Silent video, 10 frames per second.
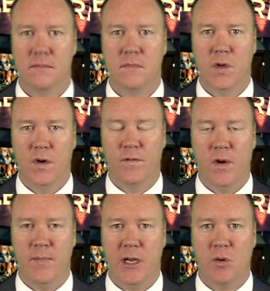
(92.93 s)
Your
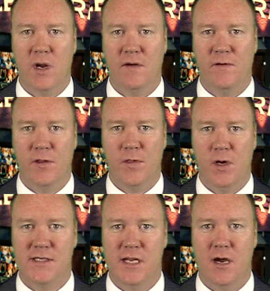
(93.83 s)
free pick winner for
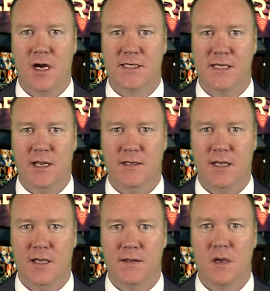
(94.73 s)
Thursday, August
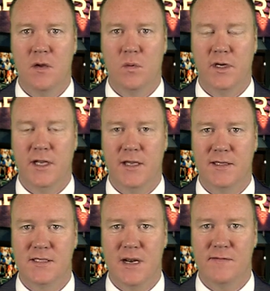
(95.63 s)
18th, we're taking
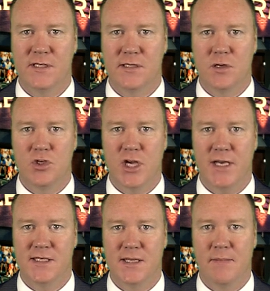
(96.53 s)
the San Francisco
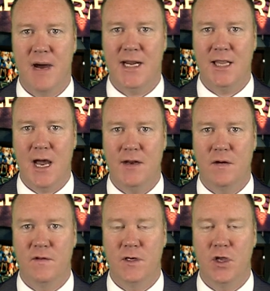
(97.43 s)
Giants on the money line
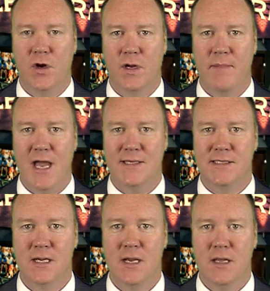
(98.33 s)
over the New York
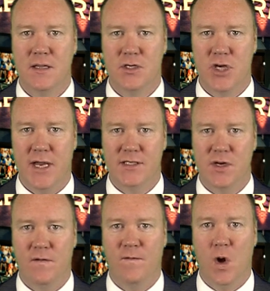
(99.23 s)
Mets. The Giants
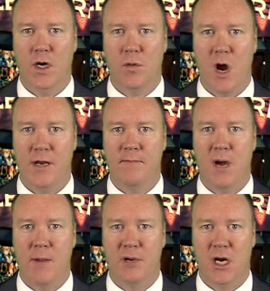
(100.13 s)
are 4 and 1 in
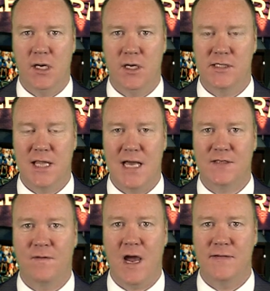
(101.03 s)
Bumgarner's
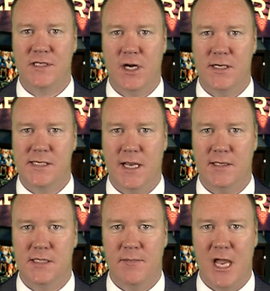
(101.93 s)
last five starts
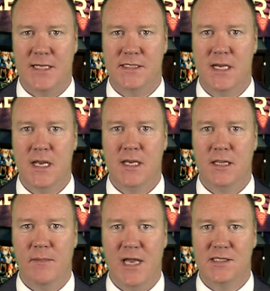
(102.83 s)
against the Mets.
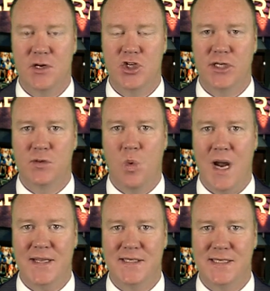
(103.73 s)
And the Mets are just
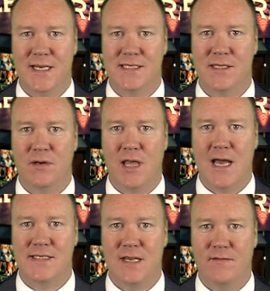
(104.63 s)
1 and 6 in their
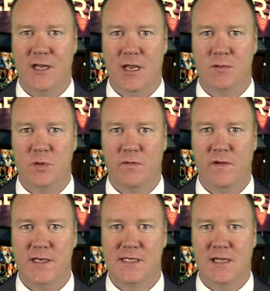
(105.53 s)
last seven games when
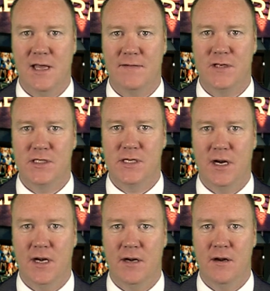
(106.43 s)
facing a lefty
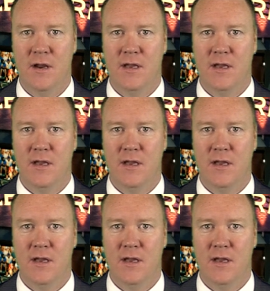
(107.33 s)
starter.